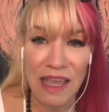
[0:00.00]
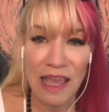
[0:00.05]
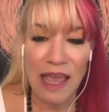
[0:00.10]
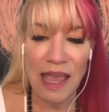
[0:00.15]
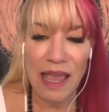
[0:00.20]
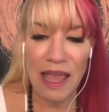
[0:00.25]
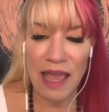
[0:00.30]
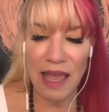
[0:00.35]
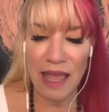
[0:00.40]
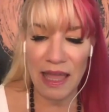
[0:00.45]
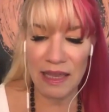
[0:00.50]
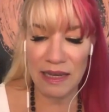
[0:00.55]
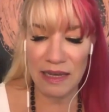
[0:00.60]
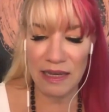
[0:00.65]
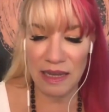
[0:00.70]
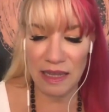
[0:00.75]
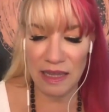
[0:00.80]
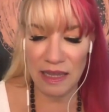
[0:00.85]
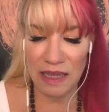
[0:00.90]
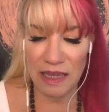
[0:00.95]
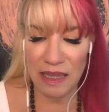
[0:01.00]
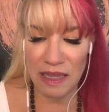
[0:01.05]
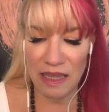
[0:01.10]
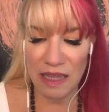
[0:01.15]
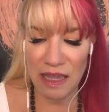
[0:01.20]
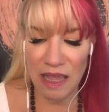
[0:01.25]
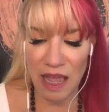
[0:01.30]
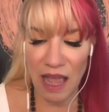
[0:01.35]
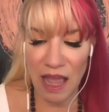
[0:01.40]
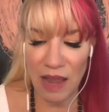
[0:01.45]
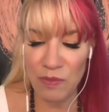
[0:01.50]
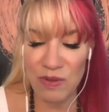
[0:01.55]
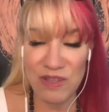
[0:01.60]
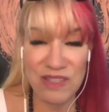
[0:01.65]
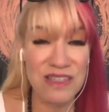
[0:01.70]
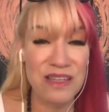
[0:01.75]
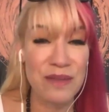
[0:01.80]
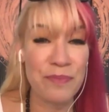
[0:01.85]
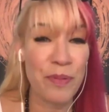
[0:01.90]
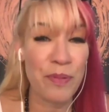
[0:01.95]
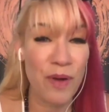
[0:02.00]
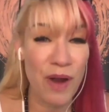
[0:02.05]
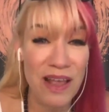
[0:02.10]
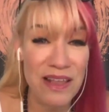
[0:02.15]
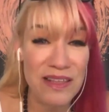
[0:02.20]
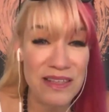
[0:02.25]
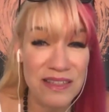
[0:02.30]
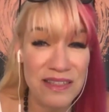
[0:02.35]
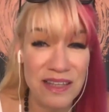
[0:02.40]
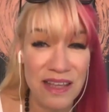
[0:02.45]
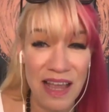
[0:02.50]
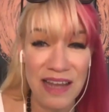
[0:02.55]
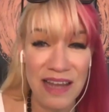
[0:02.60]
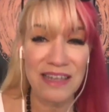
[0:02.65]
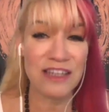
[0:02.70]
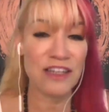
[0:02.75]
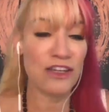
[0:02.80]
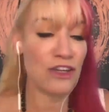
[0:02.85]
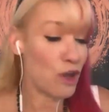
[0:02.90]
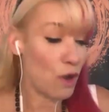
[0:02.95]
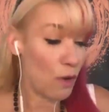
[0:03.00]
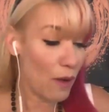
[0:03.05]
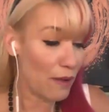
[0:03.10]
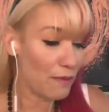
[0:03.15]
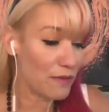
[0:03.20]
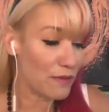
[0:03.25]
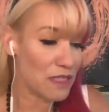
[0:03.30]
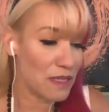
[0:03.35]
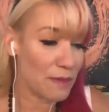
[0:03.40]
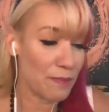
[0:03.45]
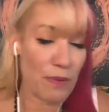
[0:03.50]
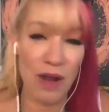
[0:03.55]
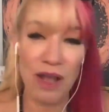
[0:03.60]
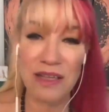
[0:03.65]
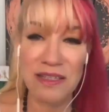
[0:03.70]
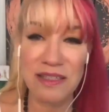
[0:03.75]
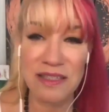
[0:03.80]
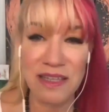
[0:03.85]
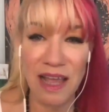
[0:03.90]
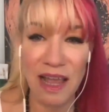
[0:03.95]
And I was depressed. I didn't know I was depressed.